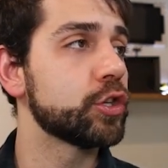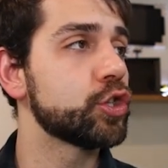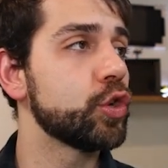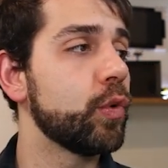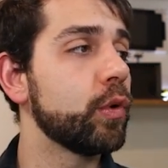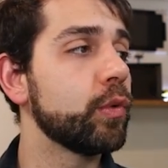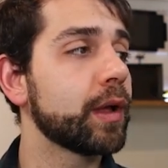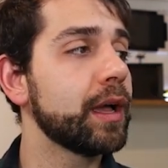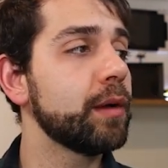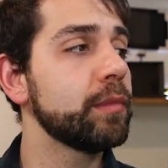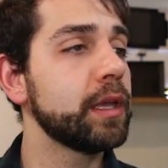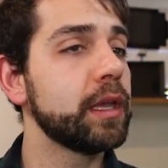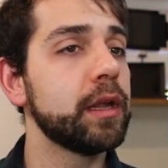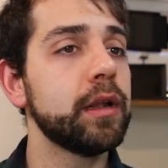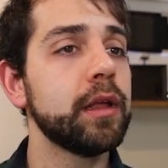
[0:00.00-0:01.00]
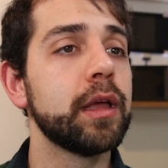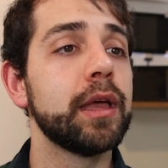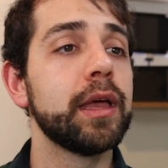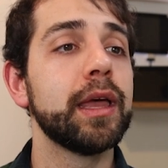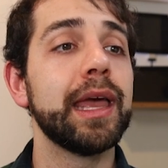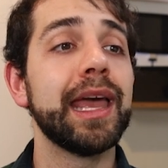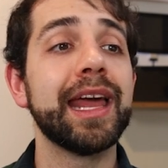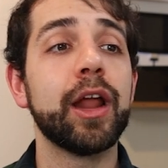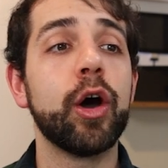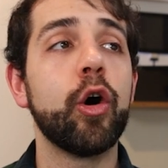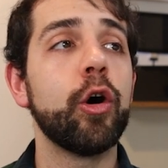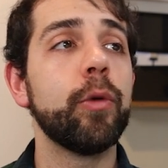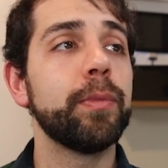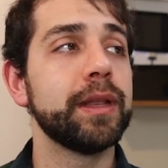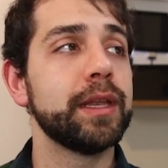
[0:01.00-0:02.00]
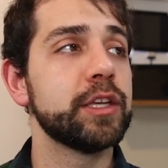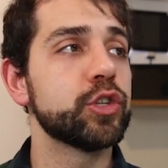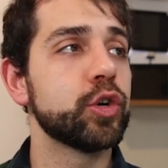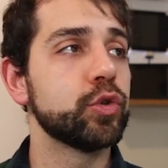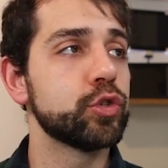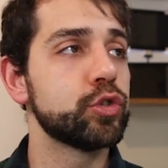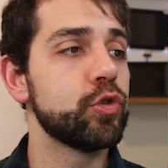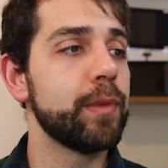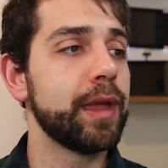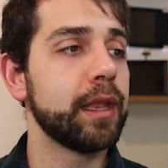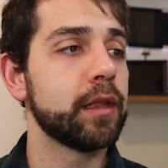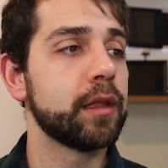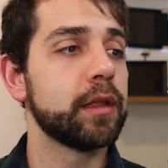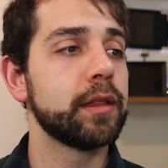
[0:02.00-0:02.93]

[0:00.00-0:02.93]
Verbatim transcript: So I will come here and open this host domain.